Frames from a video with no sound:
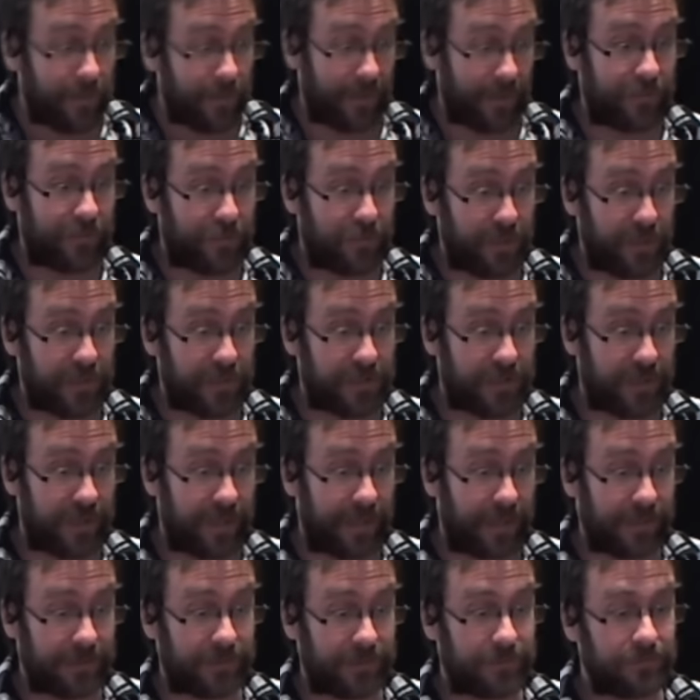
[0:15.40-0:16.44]
of Switch
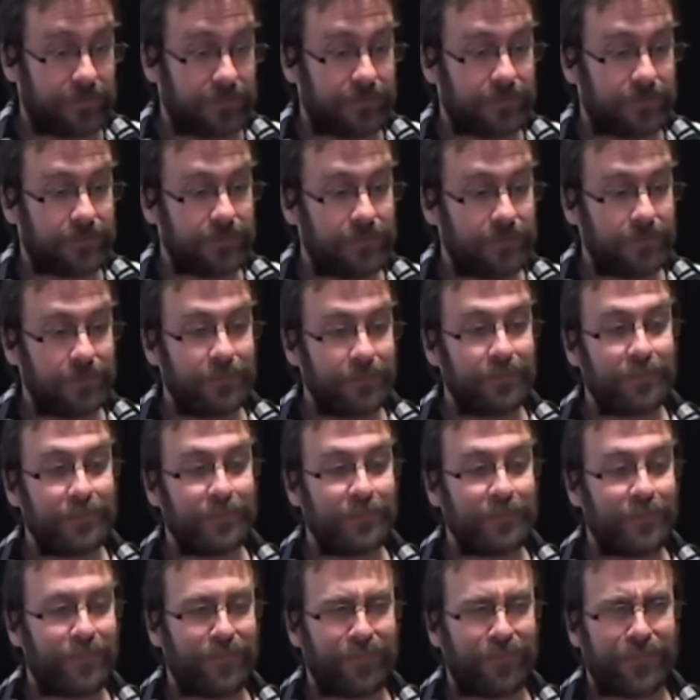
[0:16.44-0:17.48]
things.
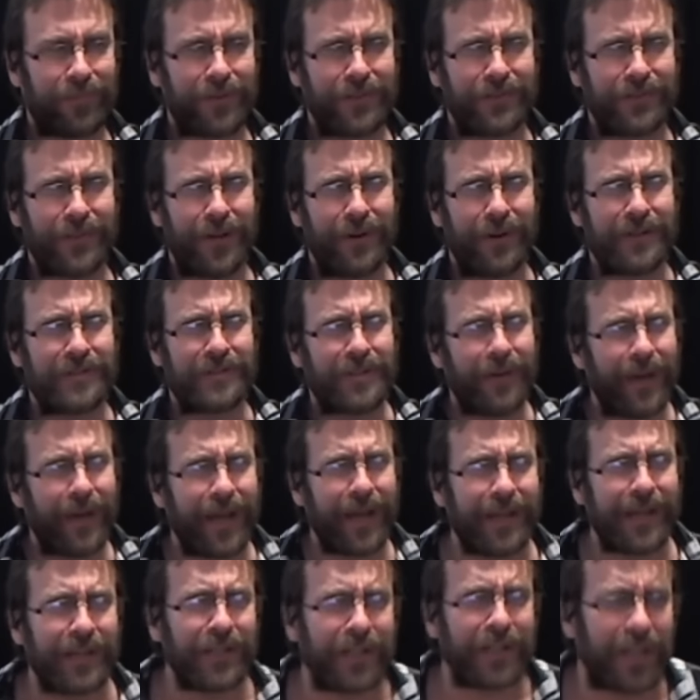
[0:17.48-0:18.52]
So let's go ahead
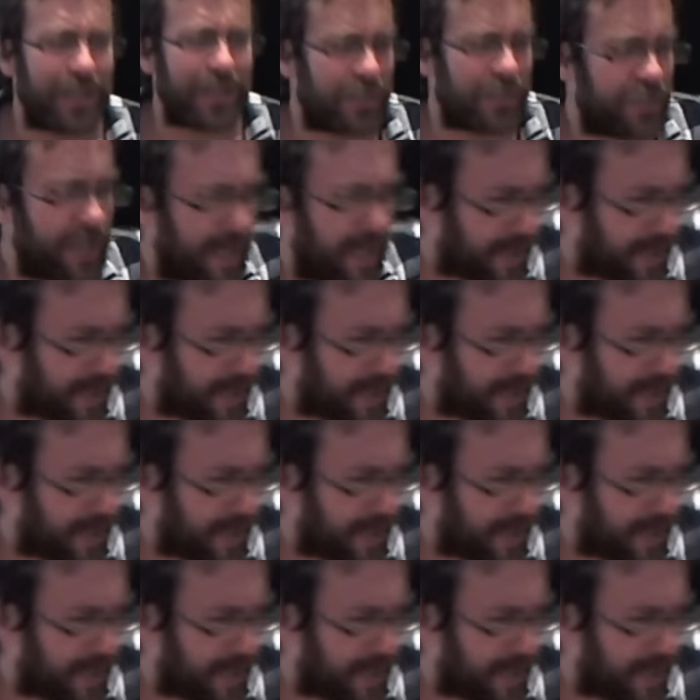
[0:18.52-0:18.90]
and uh, check it